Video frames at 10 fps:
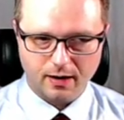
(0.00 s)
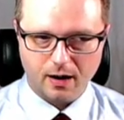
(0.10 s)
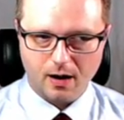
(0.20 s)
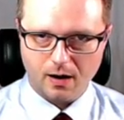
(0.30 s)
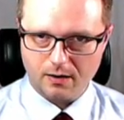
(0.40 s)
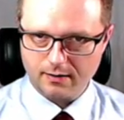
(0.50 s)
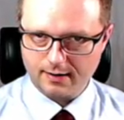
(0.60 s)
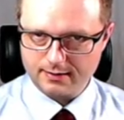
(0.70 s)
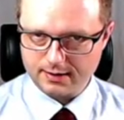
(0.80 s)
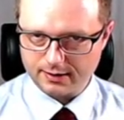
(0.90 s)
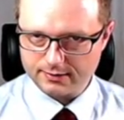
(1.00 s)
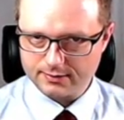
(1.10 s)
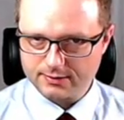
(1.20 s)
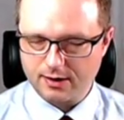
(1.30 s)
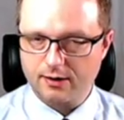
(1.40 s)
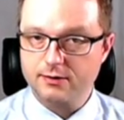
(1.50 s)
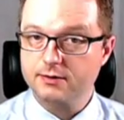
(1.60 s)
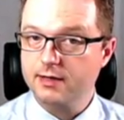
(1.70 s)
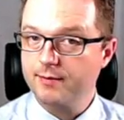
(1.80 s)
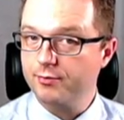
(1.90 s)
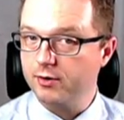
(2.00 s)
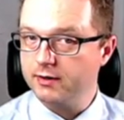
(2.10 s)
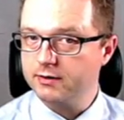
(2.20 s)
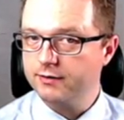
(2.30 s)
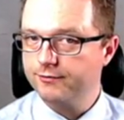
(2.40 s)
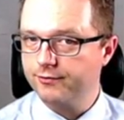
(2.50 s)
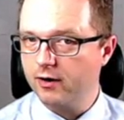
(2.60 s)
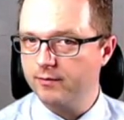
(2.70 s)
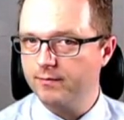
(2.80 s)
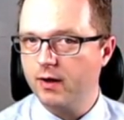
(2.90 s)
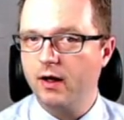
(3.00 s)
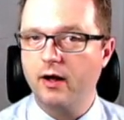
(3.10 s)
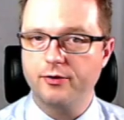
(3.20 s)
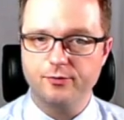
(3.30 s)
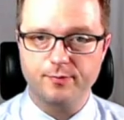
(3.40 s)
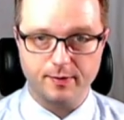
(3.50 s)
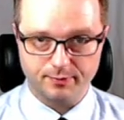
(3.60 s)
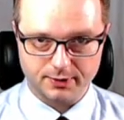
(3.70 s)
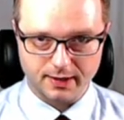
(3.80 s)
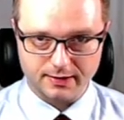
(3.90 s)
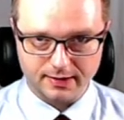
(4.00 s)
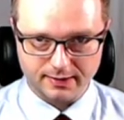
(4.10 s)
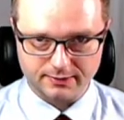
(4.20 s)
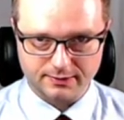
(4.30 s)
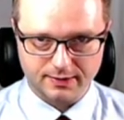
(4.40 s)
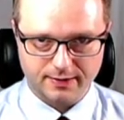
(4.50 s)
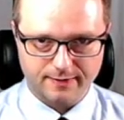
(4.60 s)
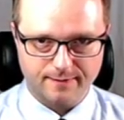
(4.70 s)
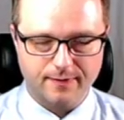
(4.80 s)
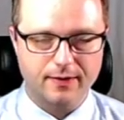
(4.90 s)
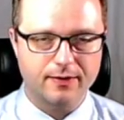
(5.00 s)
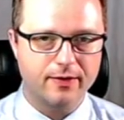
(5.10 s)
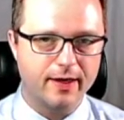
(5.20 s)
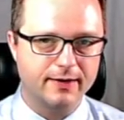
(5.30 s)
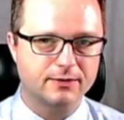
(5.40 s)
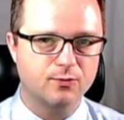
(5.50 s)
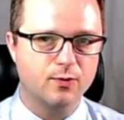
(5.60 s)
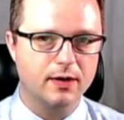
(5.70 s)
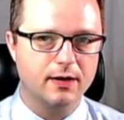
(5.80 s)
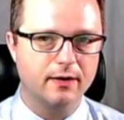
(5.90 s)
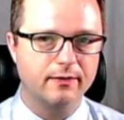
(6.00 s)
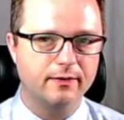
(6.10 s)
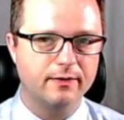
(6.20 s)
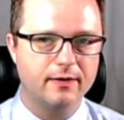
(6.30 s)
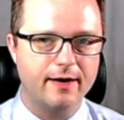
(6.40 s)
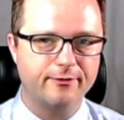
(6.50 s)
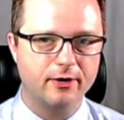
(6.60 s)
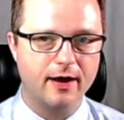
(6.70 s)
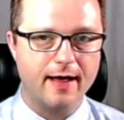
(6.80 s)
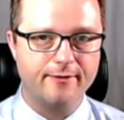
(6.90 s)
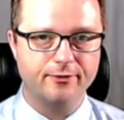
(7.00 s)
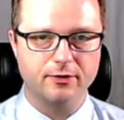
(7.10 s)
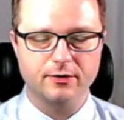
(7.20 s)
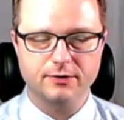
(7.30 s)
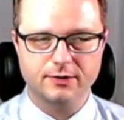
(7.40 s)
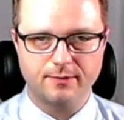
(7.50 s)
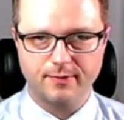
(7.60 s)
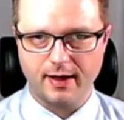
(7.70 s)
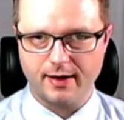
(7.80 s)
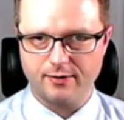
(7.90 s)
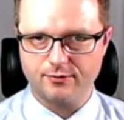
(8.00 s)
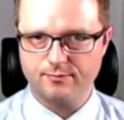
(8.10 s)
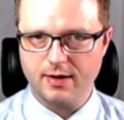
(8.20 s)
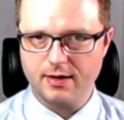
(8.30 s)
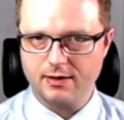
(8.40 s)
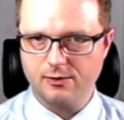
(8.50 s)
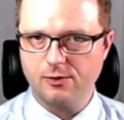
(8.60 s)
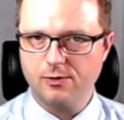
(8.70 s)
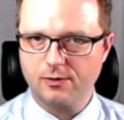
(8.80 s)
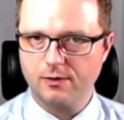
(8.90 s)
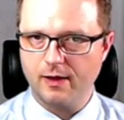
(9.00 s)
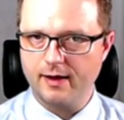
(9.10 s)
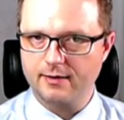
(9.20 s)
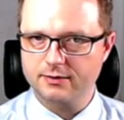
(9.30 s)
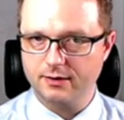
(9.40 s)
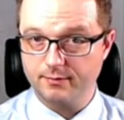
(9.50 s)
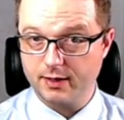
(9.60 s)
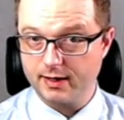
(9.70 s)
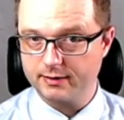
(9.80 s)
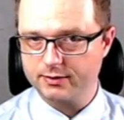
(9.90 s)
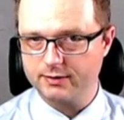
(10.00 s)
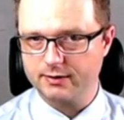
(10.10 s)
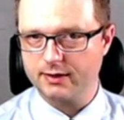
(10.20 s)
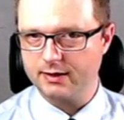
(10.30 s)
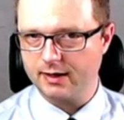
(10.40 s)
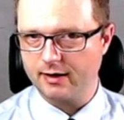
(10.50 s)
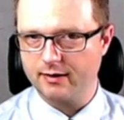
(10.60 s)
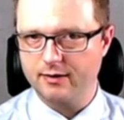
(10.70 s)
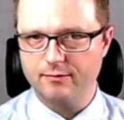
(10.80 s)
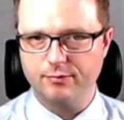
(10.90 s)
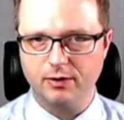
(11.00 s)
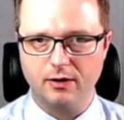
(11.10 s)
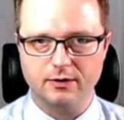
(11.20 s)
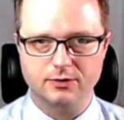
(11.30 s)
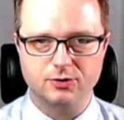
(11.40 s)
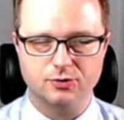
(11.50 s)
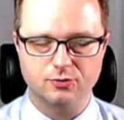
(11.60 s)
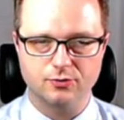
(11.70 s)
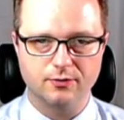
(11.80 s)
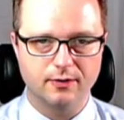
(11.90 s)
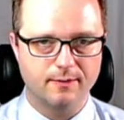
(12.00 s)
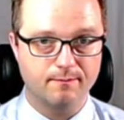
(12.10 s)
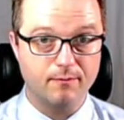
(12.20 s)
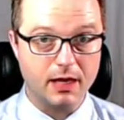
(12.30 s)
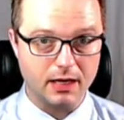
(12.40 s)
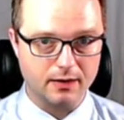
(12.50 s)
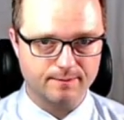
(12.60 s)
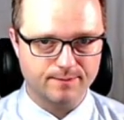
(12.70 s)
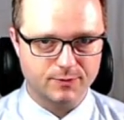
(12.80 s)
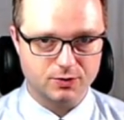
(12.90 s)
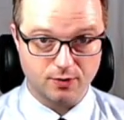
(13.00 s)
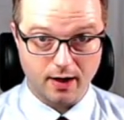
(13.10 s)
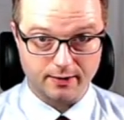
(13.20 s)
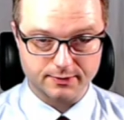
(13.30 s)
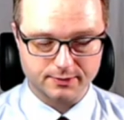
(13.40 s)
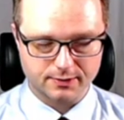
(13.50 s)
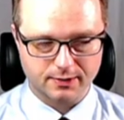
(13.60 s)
our ideas are separate from other people's ideas, that we never ever somehow make it look like somebody else's idea belongs to me, to us.